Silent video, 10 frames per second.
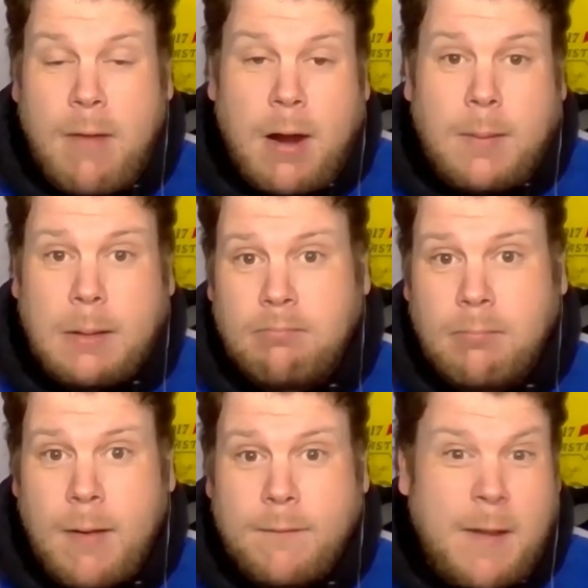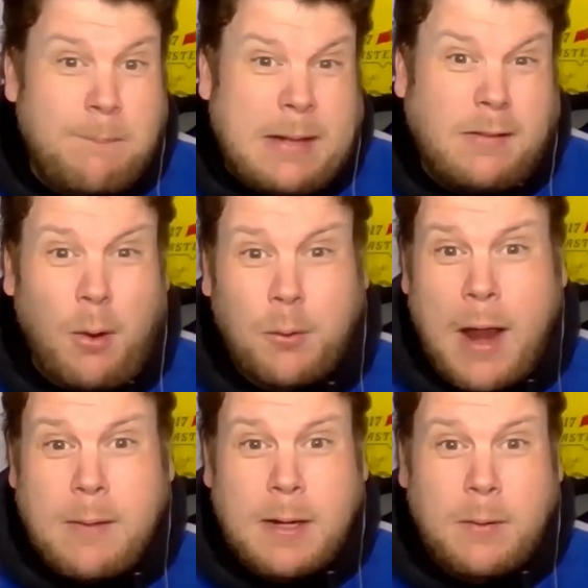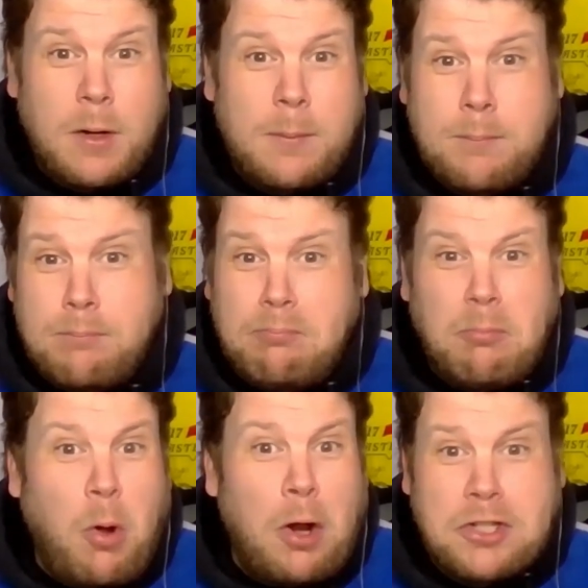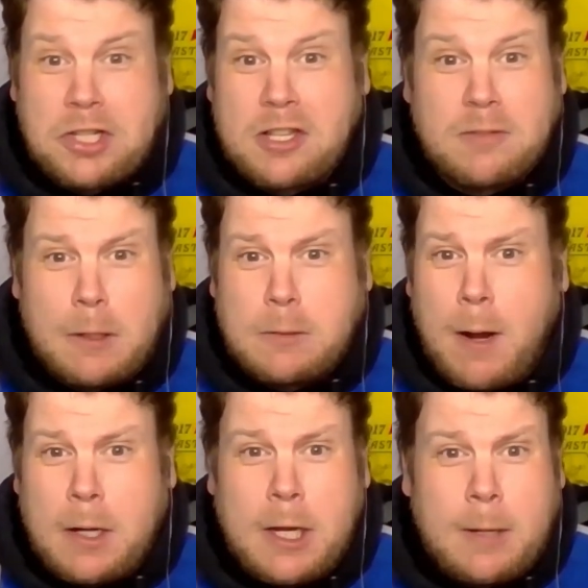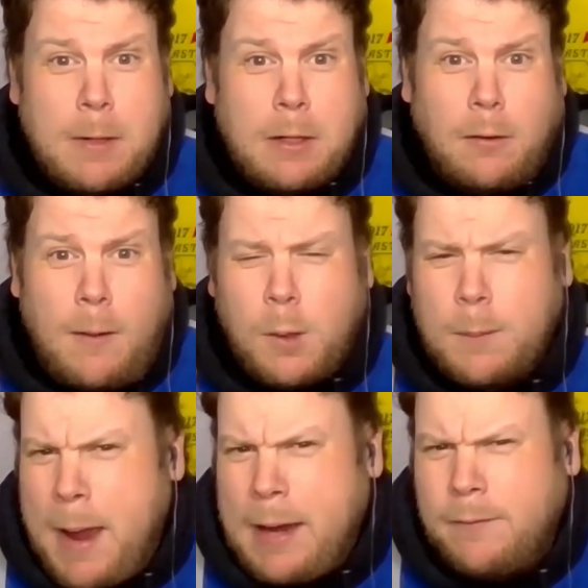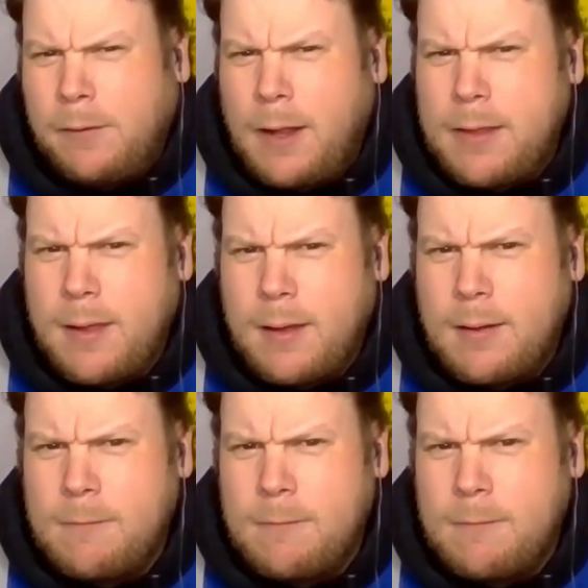I don't mind. If I bet Doc Redman, would have won just as much money and been a lot more painful, I think.